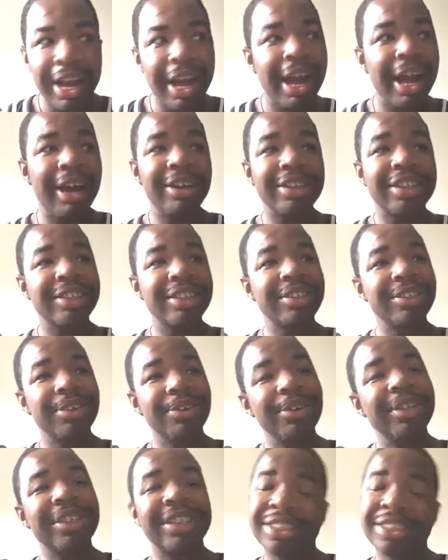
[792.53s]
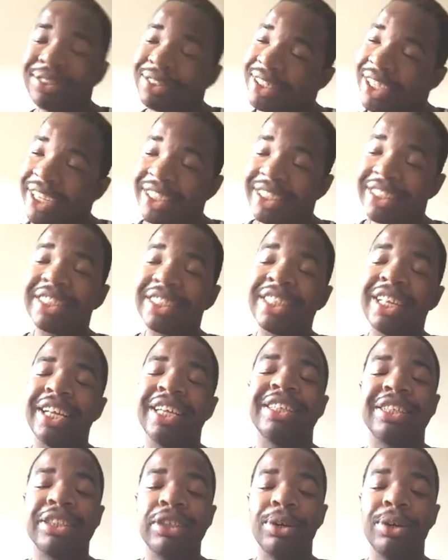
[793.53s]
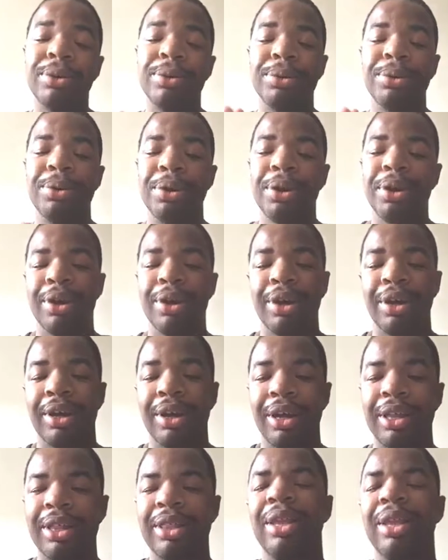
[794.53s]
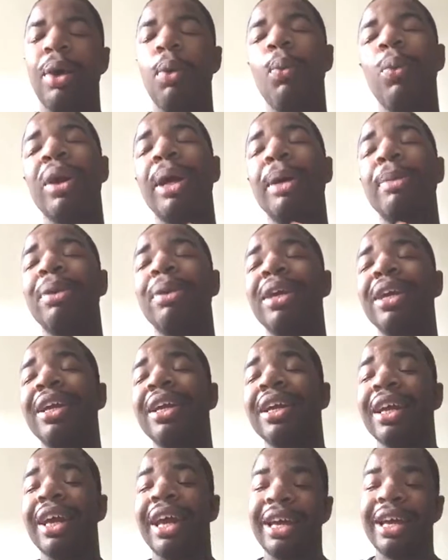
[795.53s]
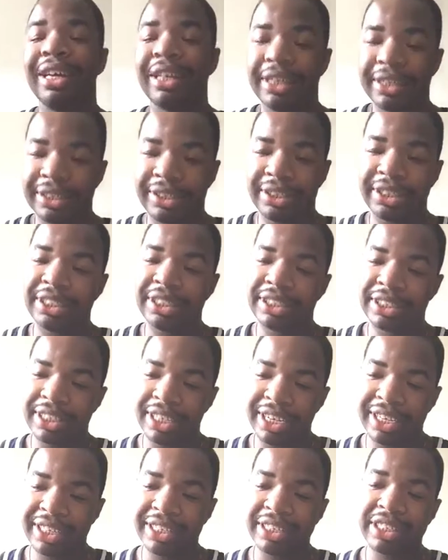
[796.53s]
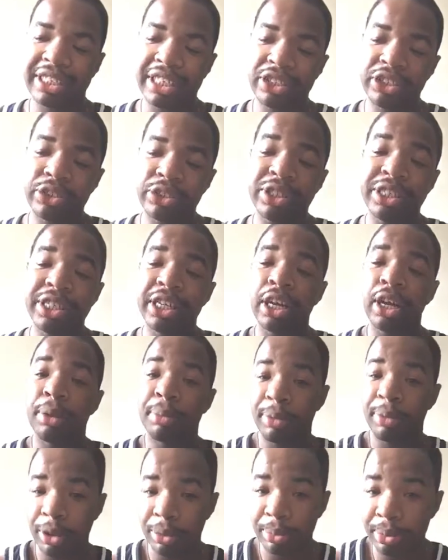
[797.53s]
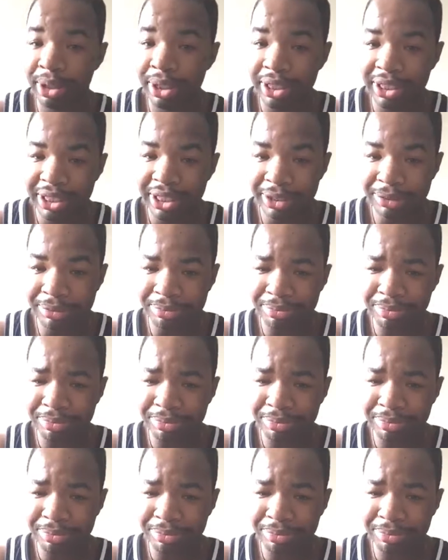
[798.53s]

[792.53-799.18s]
I also know on Tuesdays, so what I'm getting at is just scheduling appropriately.